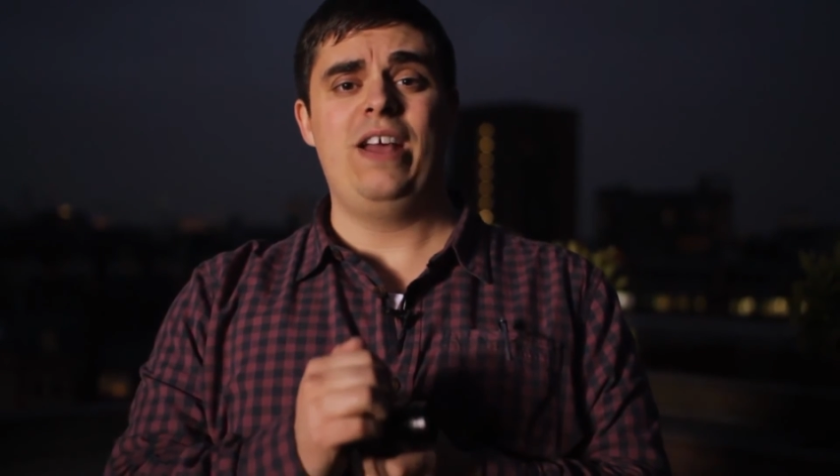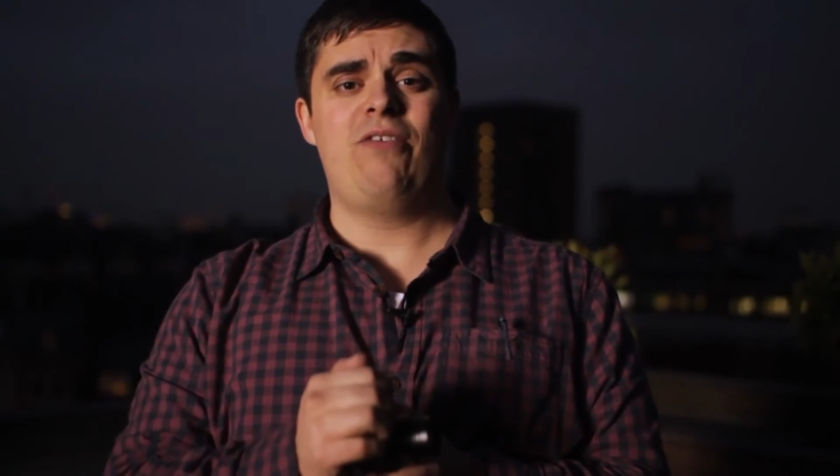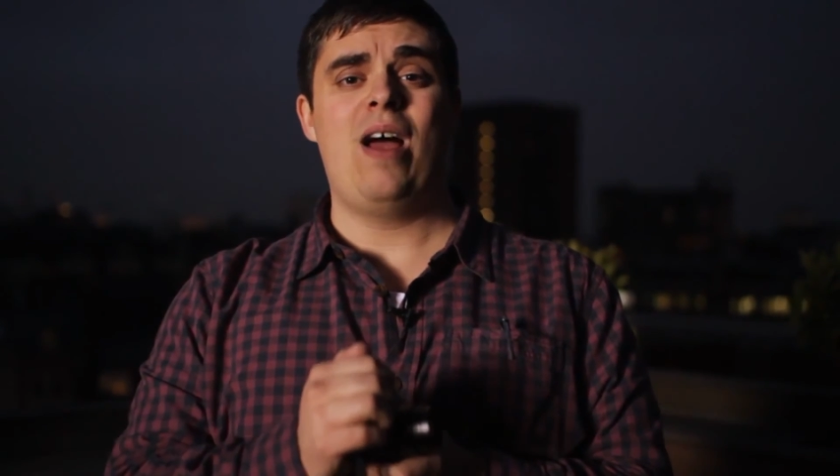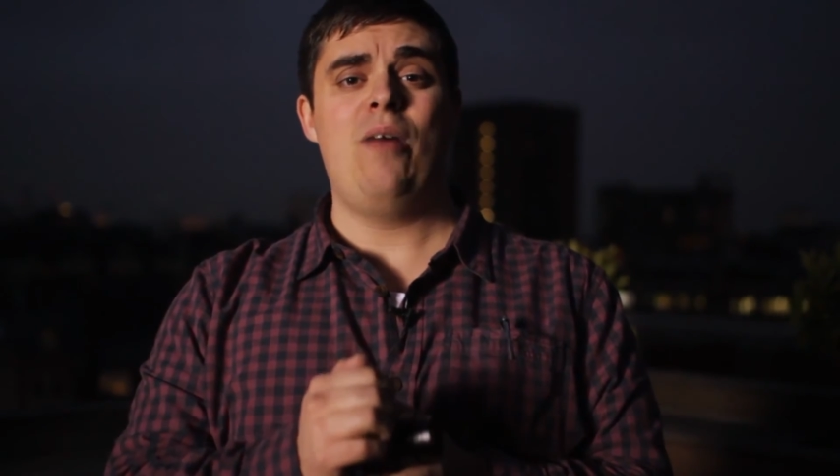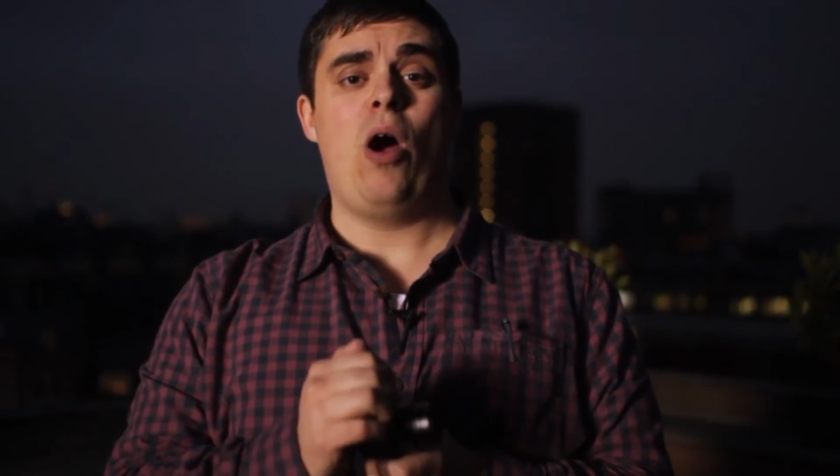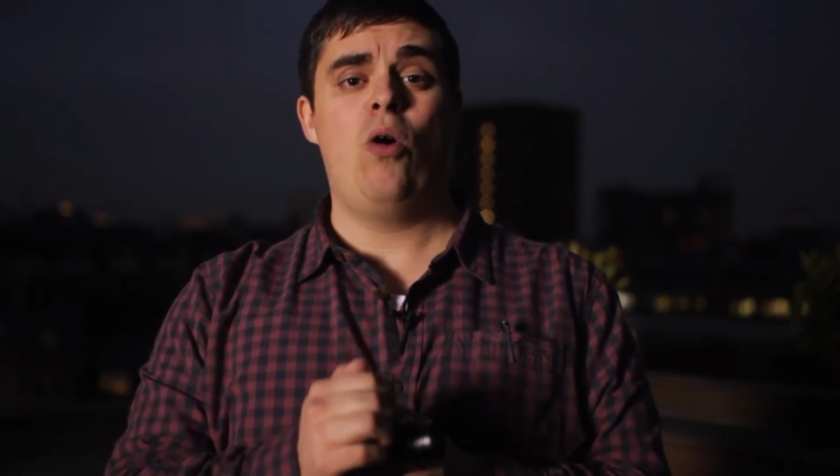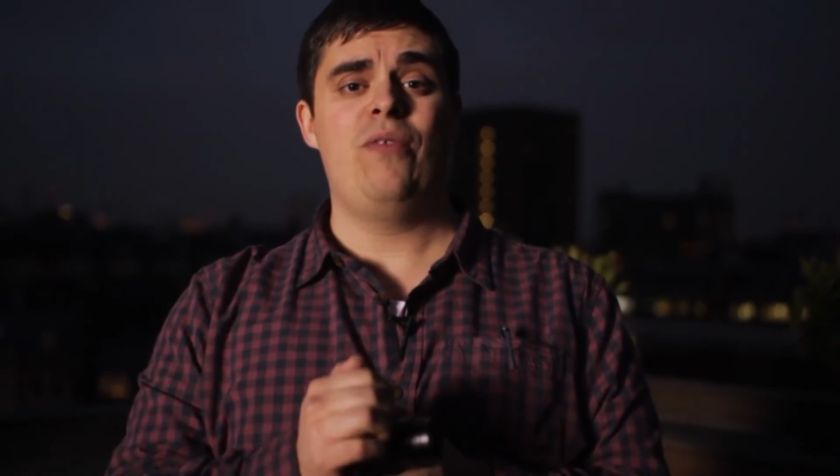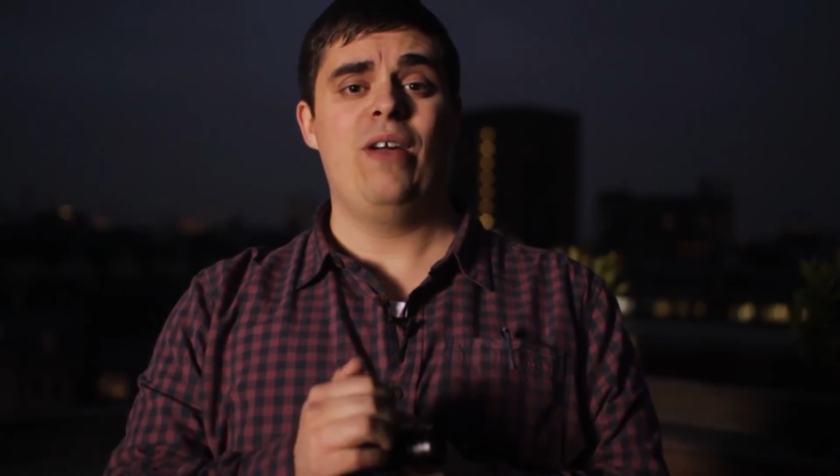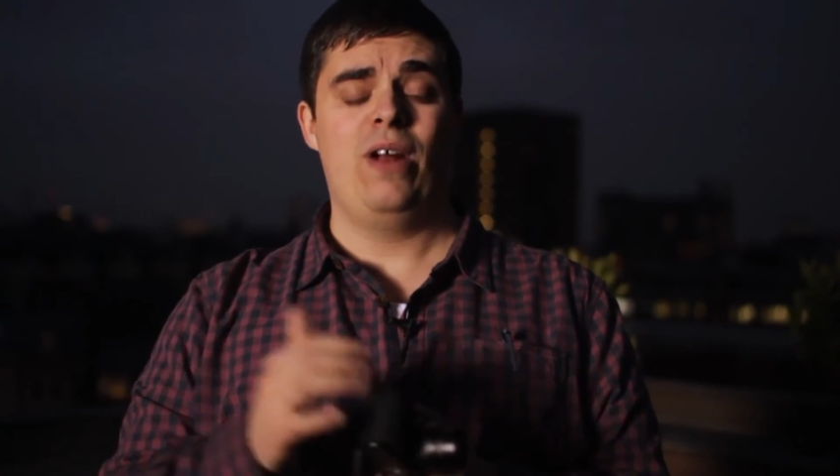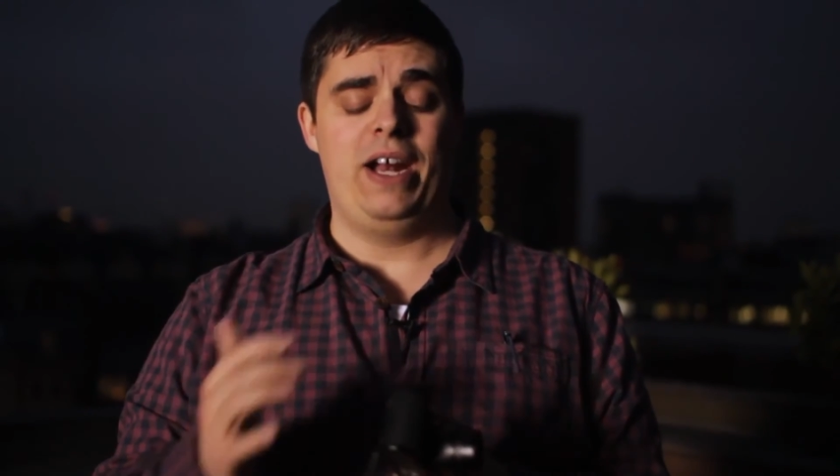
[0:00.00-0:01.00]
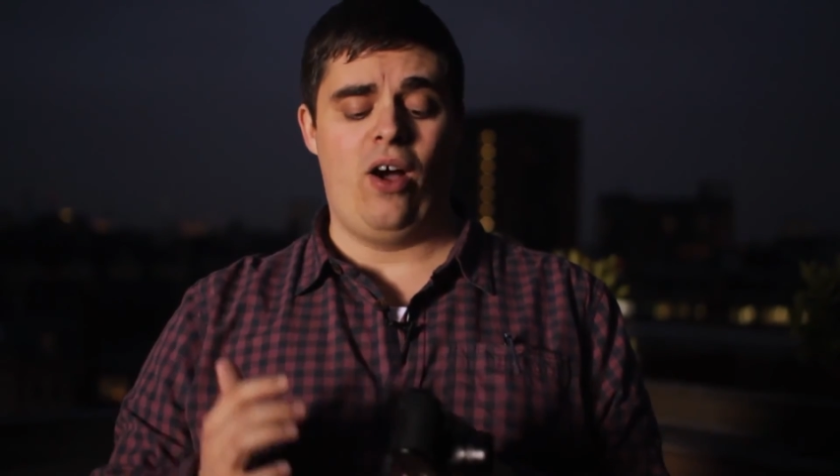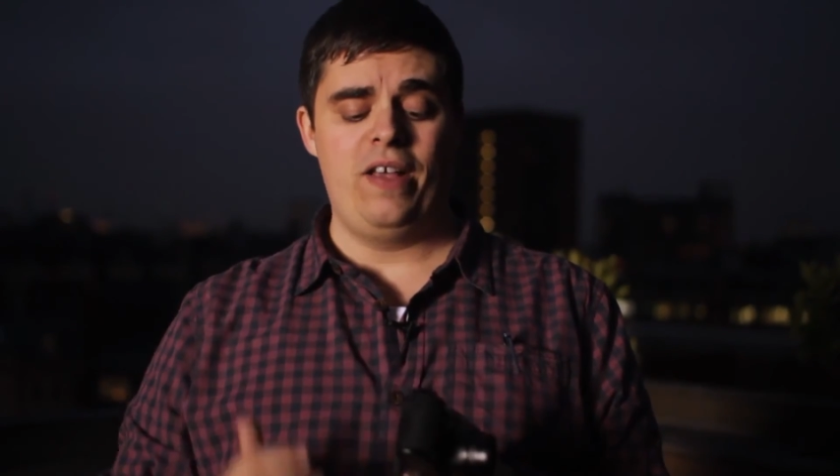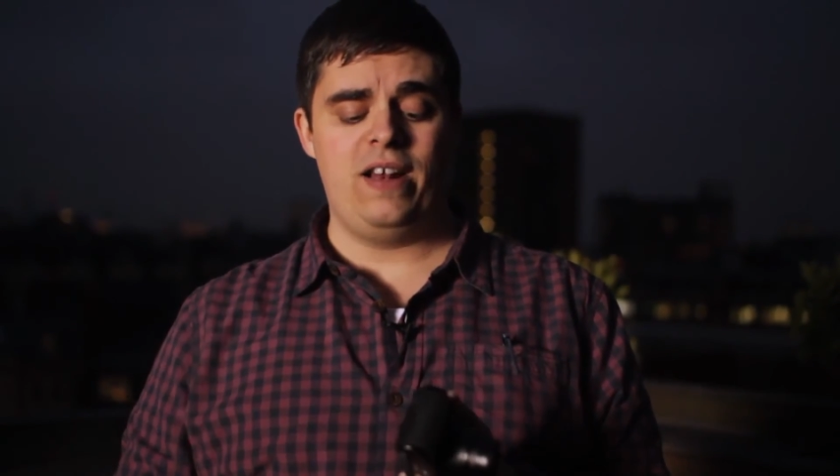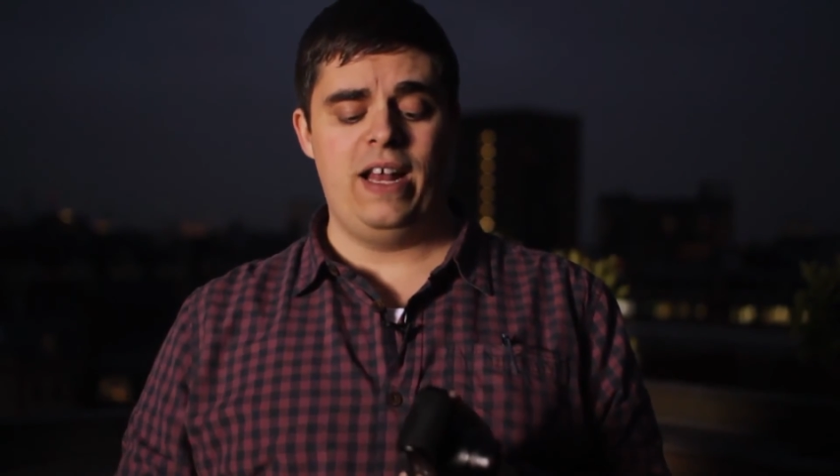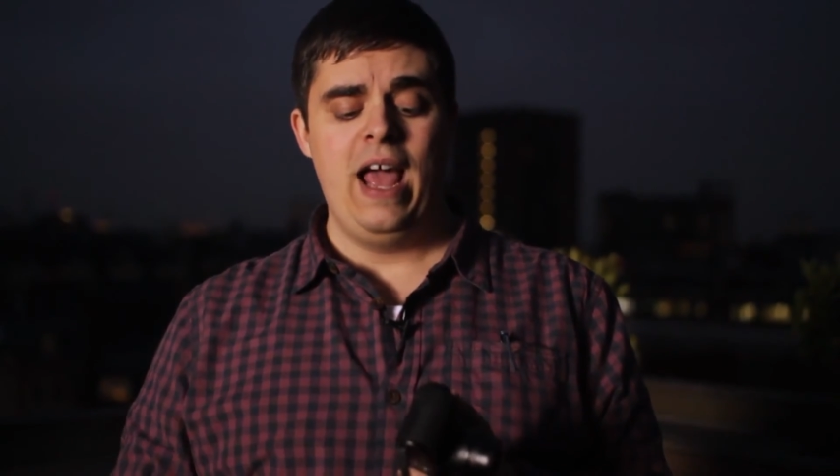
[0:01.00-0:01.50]
grab hold of it really
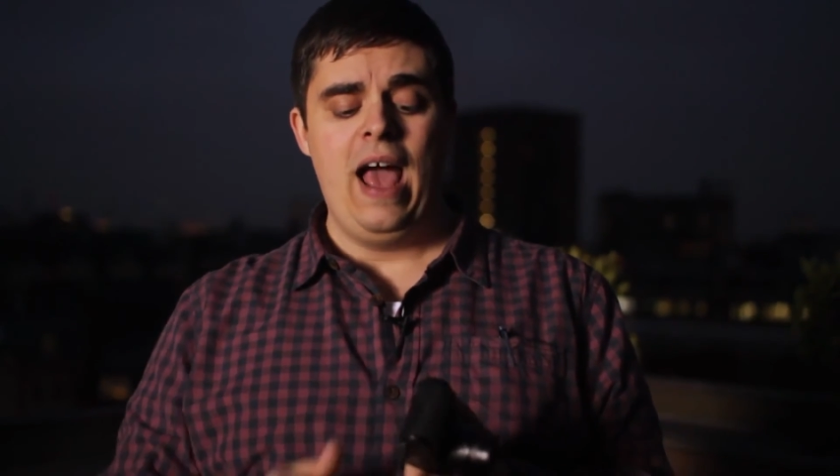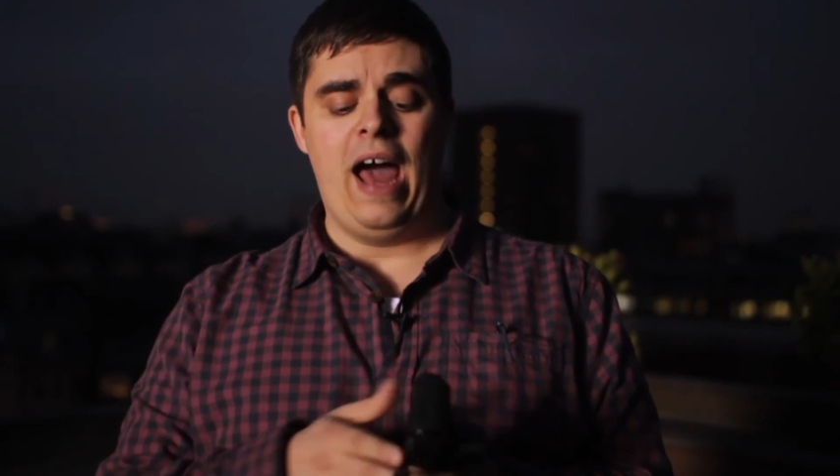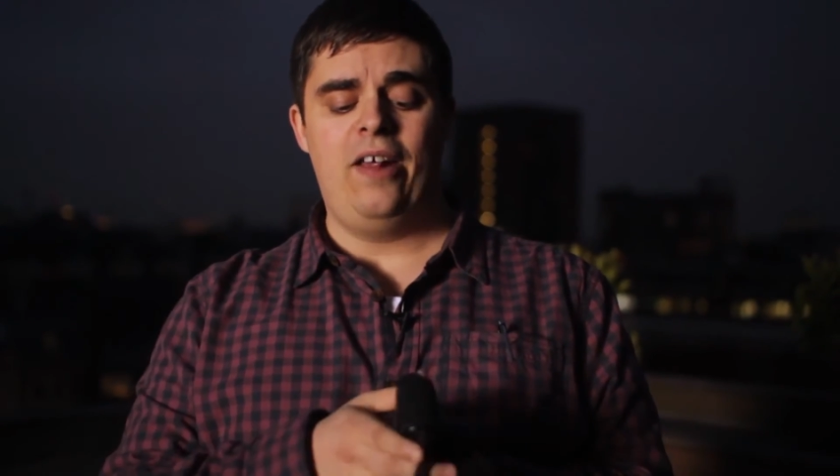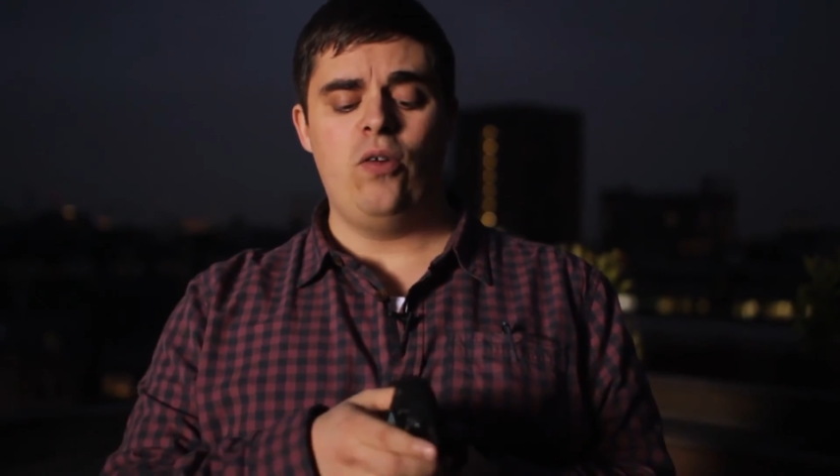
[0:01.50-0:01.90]
nicely. And it's